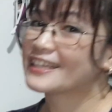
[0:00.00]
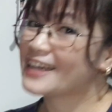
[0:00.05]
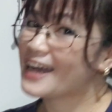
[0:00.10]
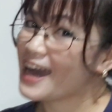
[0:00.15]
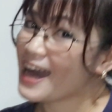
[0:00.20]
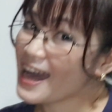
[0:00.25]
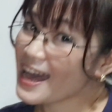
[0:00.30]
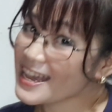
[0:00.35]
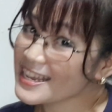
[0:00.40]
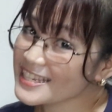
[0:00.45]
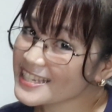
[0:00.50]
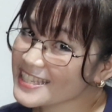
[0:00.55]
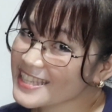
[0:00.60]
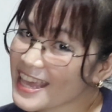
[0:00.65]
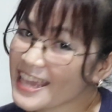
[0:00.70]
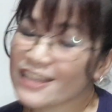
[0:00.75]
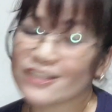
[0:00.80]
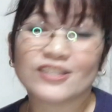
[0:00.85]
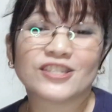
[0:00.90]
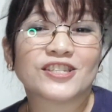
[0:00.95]
Guys,
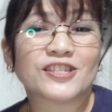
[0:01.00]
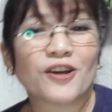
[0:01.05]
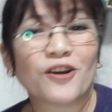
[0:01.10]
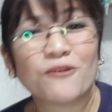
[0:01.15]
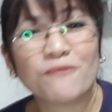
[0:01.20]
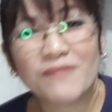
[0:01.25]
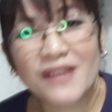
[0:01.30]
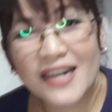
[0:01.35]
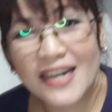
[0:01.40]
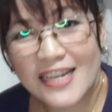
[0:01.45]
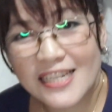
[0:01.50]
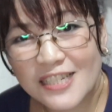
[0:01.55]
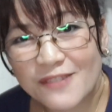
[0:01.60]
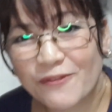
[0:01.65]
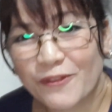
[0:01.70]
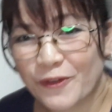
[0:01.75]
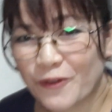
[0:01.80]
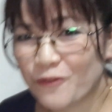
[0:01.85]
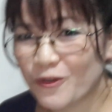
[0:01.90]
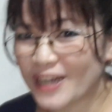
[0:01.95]
thank you so much
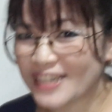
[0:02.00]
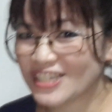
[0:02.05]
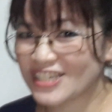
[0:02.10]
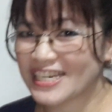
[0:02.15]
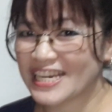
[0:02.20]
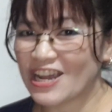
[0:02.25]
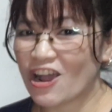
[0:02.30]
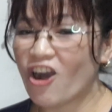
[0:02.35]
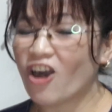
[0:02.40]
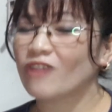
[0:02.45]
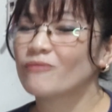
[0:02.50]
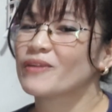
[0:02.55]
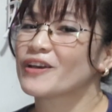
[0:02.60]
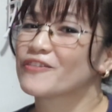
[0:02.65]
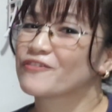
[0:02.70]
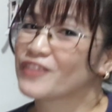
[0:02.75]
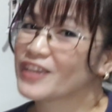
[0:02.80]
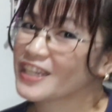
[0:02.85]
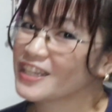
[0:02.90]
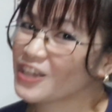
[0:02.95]
for watching all my
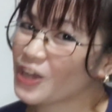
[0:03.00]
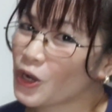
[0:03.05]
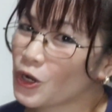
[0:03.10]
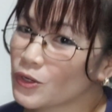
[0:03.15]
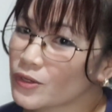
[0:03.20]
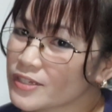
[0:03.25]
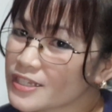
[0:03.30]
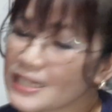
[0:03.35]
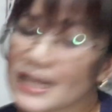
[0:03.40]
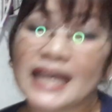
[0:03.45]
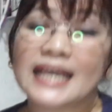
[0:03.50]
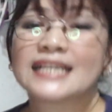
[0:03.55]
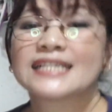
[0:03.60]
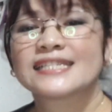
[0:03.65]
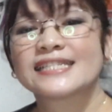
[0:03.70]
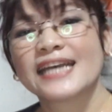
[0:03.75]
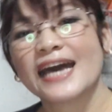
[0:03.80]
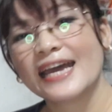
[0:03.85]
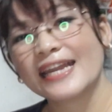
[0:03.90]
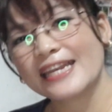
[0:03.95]
videos.
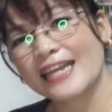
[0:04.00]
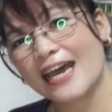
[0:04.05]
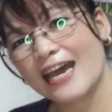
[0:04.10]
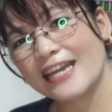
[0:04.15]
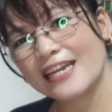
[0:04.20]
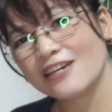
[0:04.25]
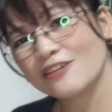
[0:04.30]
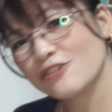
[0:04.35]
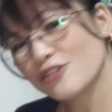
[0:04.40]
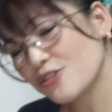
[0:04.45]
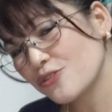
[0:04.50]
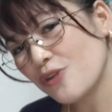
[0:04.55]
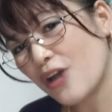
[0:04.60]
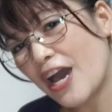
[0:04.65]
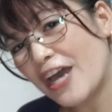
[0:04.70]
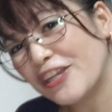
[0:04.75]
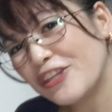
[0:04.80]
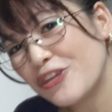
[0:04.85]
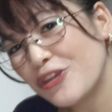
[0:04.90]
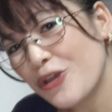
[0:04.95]
Sana
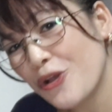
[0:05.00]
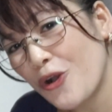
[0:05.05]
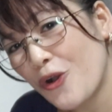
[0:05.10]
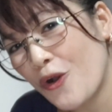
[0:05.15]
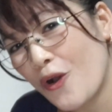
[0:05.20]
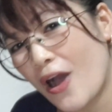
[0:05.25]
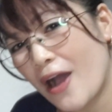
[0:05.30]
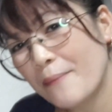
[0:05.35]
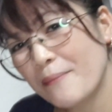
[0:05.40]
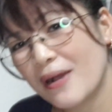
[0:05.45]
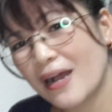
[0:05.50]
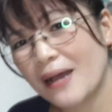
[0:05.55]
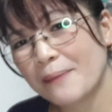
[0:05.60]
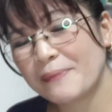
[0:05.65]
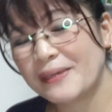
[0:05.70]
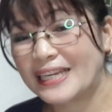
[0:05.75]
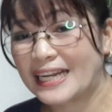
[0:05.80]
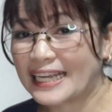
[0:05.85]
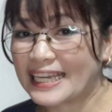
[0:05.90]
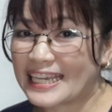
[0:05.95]
nagustuhan niyo ang mga
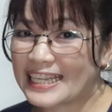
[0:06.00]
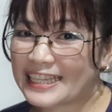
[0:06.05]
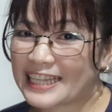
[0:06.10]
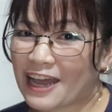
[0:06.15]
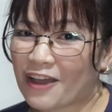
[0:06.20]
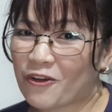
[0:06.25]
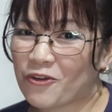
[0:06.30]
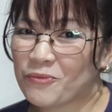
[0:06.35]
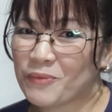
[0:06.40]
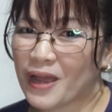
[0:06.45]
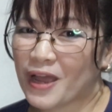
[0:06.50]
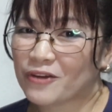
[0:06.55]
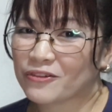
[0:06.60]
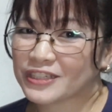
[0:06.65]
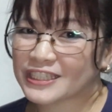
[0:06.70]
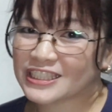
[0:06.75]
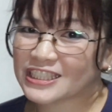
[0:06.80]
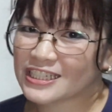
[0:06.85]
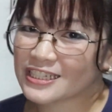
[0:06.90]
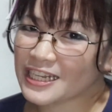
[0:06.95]
pinakita kong mga
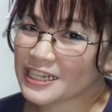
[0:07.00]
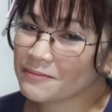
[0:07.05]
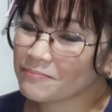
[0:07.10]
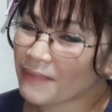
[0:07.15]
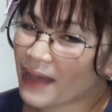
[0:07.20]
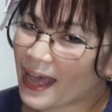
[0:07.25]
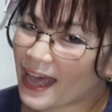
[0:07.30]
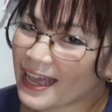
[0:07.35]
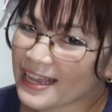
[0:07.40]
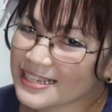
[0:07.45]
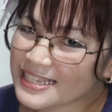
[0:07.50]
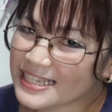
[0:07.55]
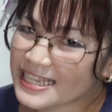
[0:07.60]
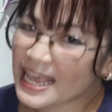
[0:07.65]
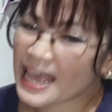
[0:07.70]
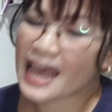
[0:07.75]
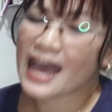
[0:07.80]
original bags.